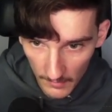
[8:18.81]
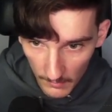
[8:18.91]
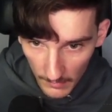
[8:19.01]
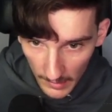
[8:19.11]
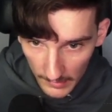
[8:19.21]

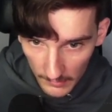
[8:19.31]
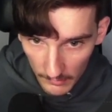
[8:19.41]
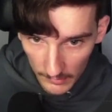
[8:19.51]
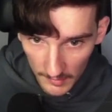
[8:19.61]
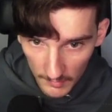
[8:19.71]
but
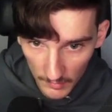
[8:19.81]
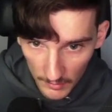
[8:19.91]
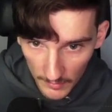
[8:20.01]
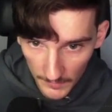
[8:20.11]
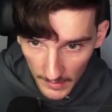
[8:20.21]
what is
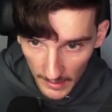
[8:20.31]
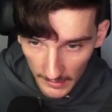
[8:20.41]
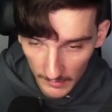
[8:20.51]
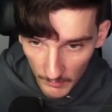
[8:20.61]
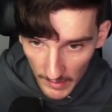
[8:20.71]
more, I
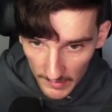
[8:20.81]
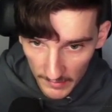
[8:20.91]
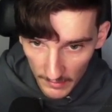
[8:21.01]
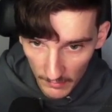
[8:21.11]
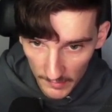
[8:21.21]
can pass
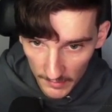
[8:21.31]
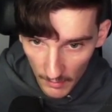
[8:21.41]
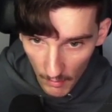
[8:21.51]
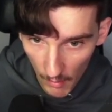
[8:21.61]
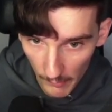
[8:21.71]
there
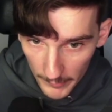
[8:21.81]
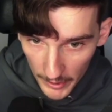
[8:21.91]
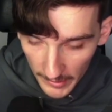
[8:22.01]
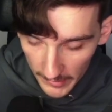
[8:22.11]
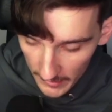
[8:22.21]
also
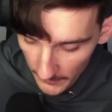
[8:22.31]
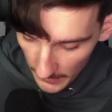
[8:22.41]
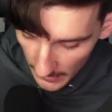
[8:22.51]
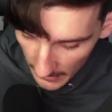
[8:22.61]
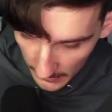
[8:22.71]
objects,
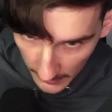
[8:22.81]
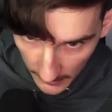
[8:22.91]
and